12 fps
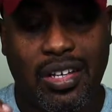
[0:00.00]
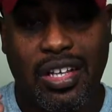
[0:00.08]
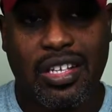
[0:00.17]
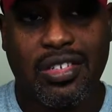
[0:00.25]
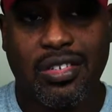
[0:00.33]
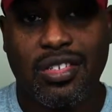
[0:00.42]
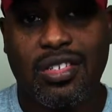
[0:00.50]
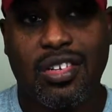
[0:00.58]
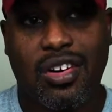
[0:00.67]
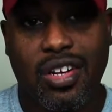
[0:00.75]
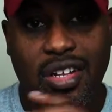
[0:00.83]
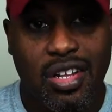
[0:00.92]
that's going to
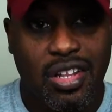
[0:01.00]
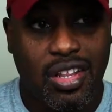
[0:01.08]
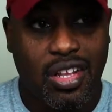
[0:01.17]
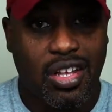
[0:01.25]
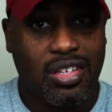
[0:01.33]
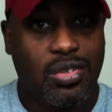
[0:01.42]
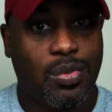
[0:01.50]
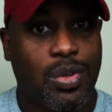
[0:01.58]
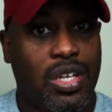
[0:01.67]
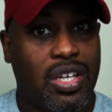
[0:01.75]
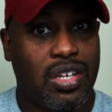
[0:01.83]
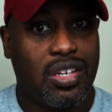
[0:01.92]
start next
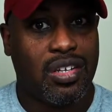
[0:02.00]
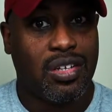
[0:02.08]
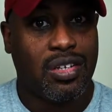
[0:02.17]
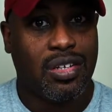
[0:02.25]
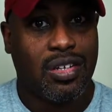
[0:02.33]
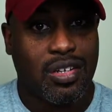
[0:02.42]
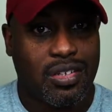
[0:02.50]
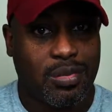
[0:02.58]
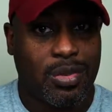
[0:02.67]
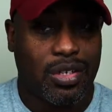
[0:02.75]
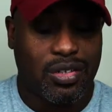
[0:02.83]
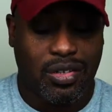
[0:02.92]
week, because
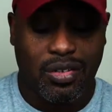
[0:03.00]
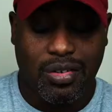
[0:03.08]
I'm not,